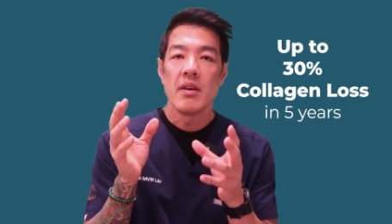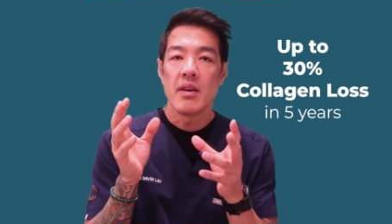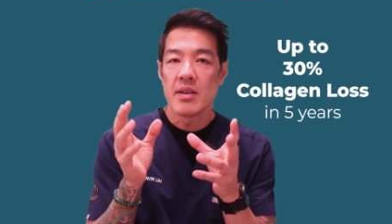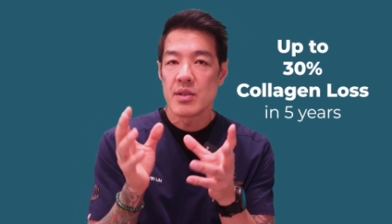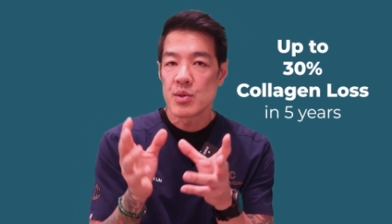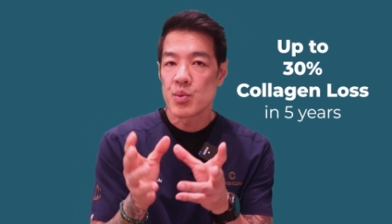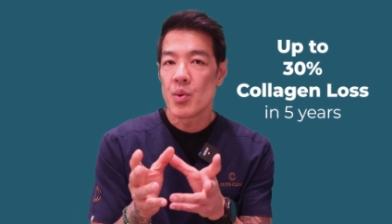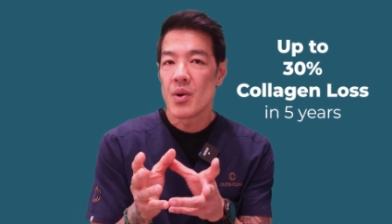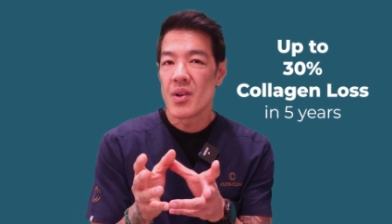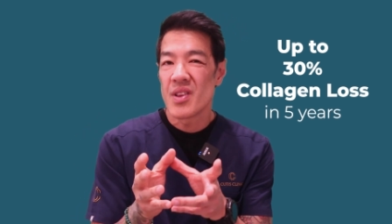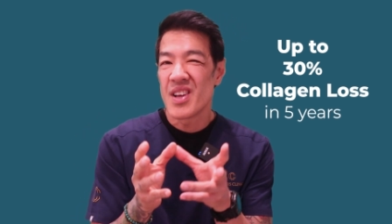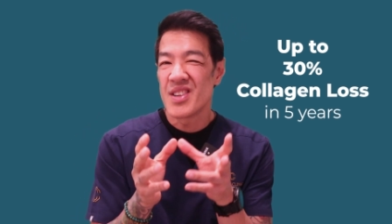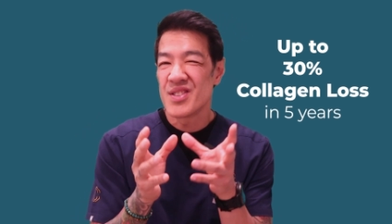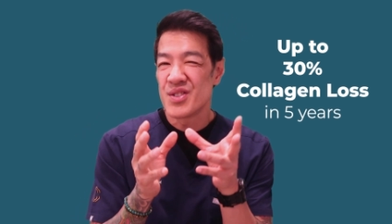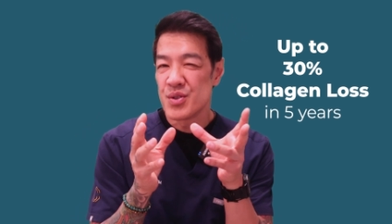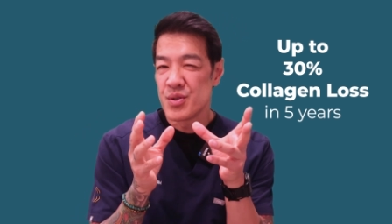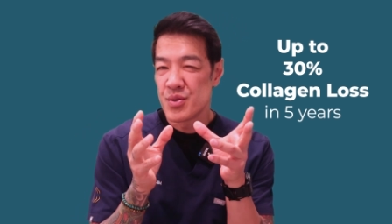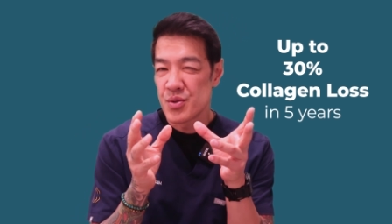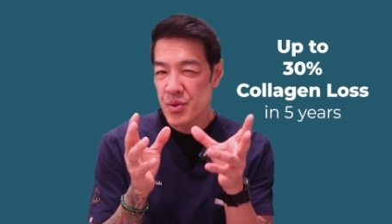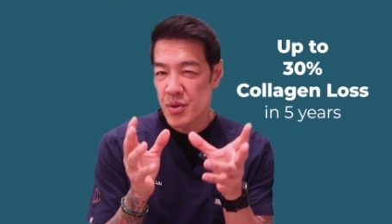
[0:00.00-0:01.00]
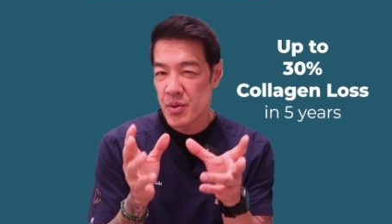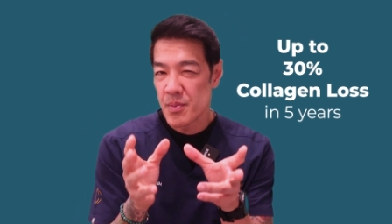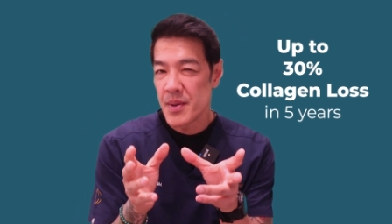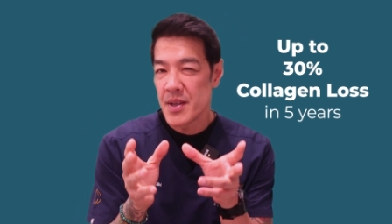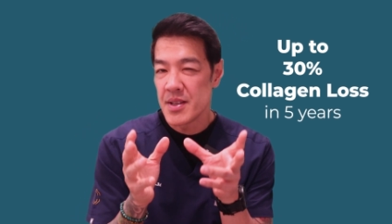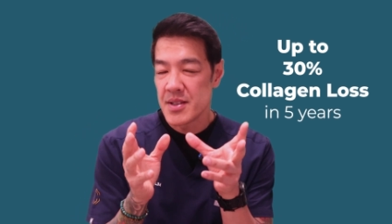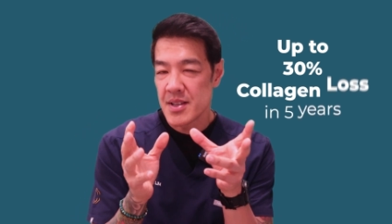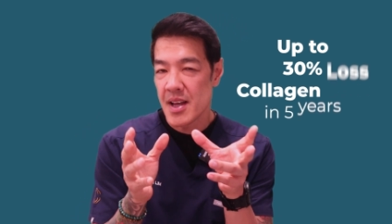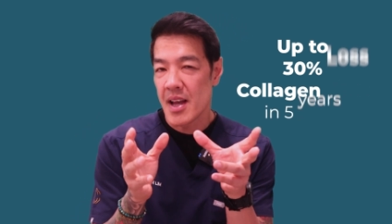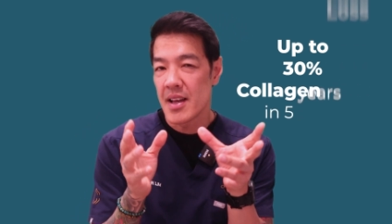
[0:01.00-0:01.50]
as well as
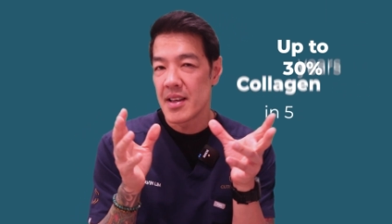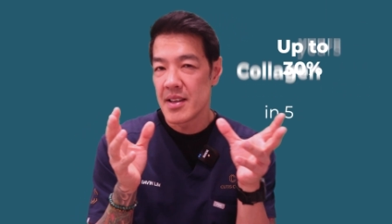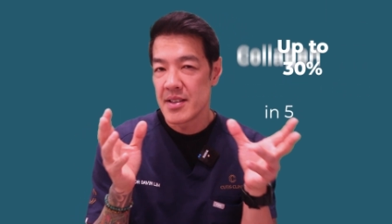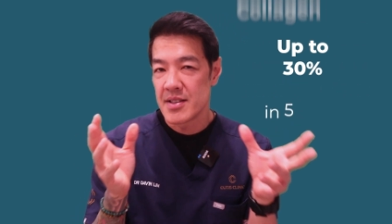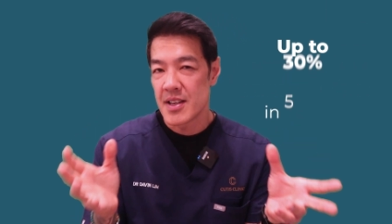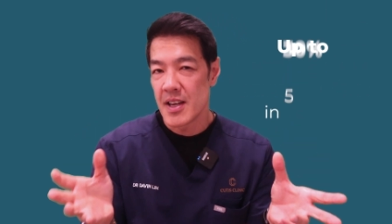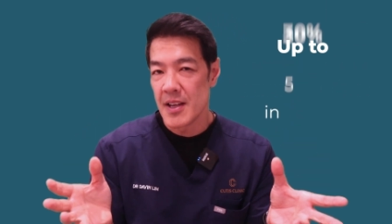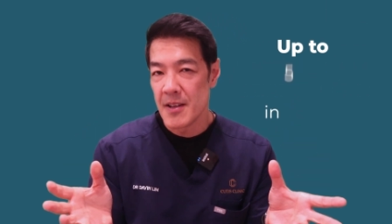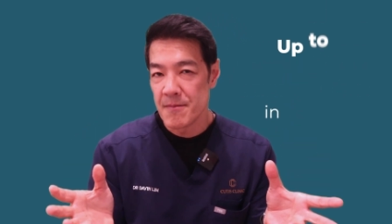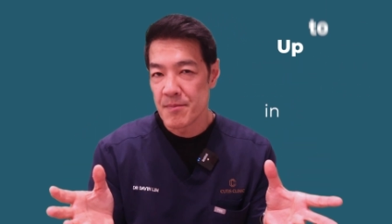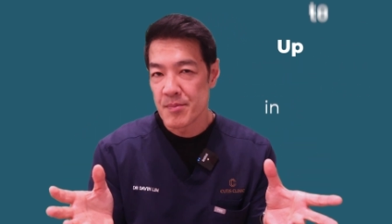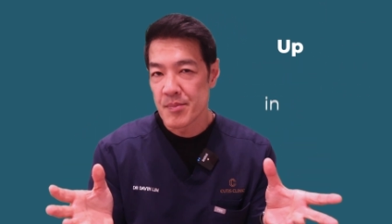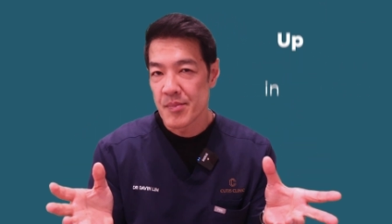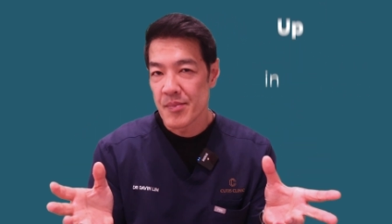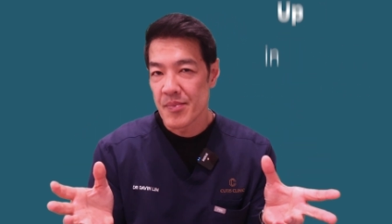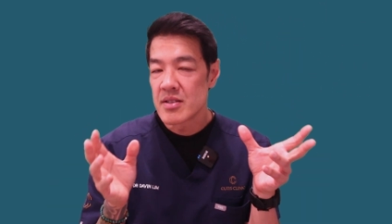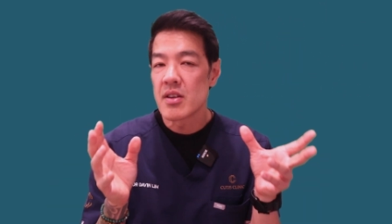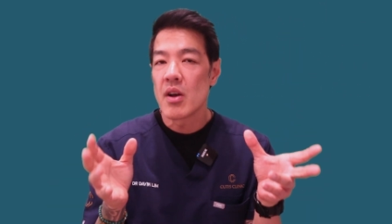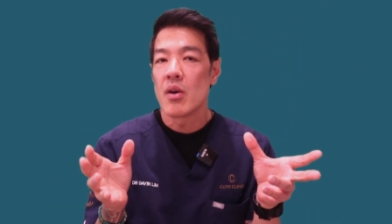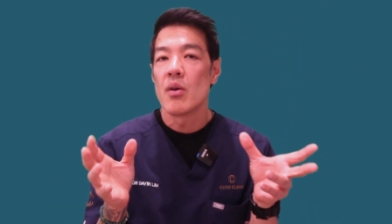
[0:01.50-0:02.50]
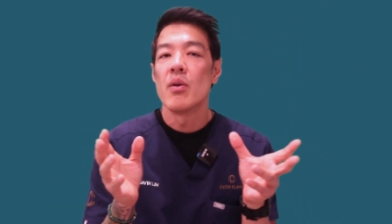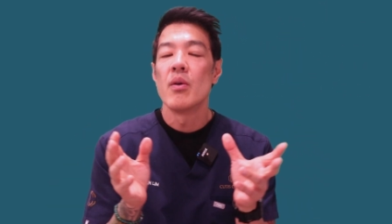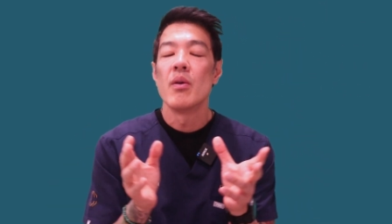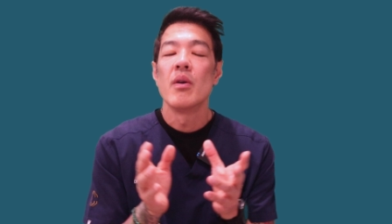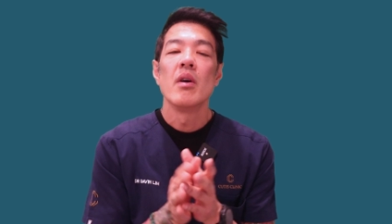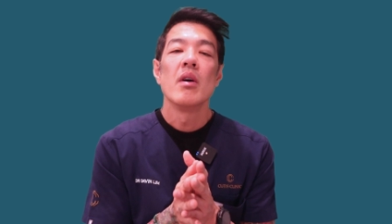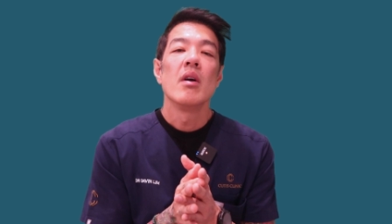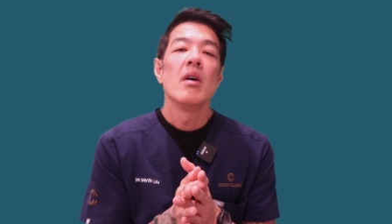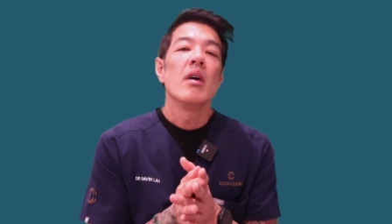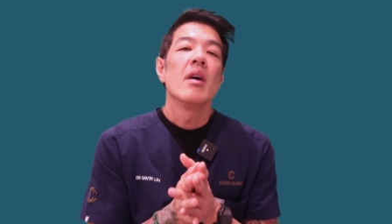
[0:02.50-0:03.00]
droopy, saggy skin.
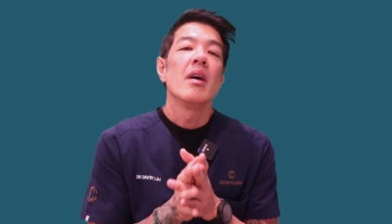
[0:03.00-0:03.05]
So,